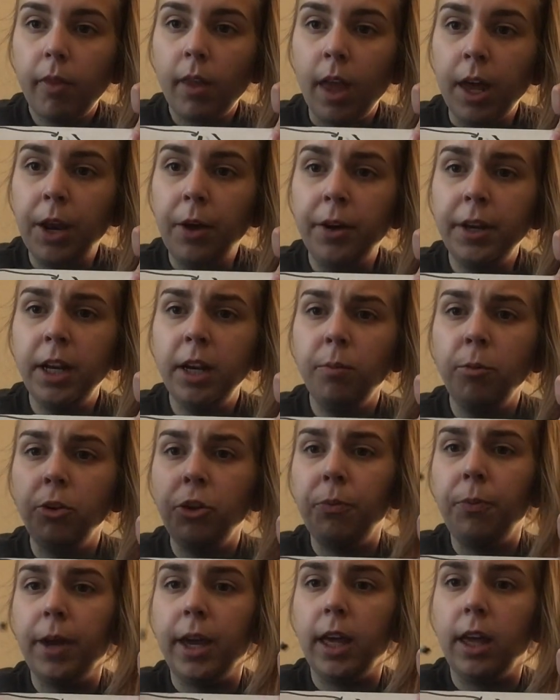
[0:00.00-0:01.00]
Now I need to
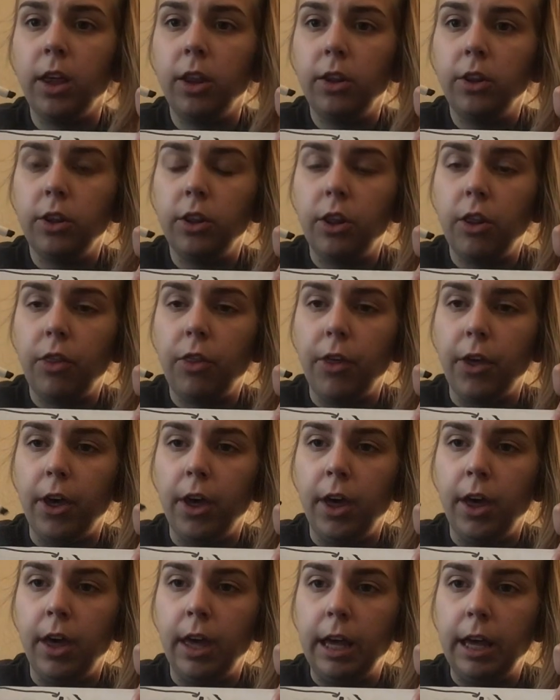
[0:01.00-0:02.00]
multiply
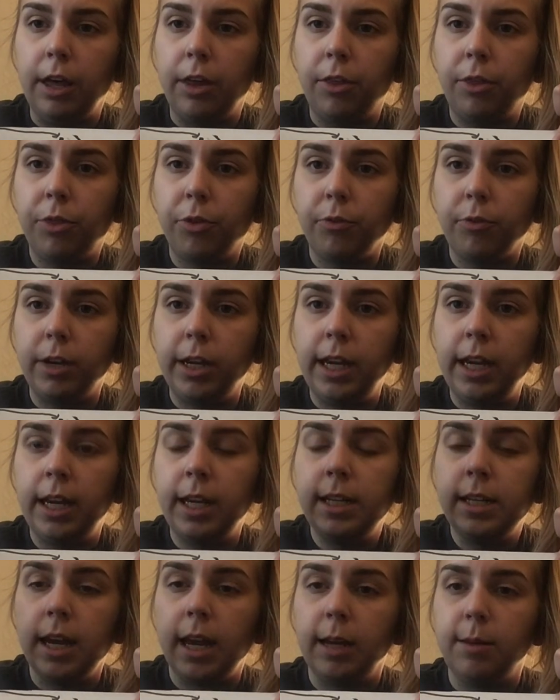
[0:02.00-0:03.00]
the
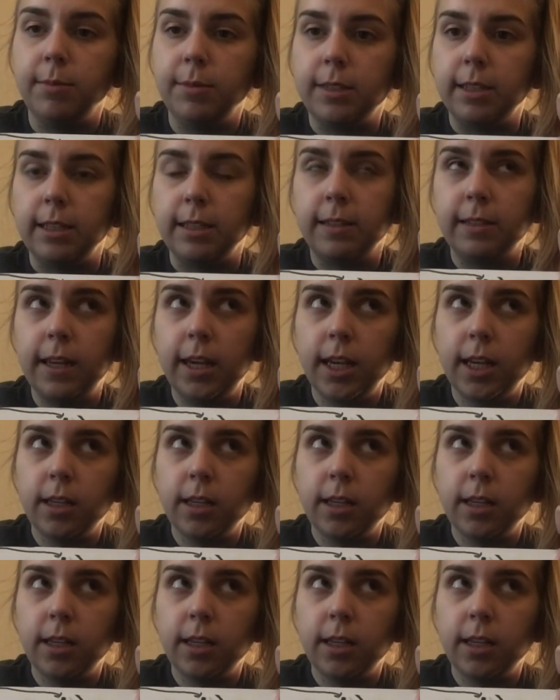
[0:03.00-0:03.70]
3 times the 6.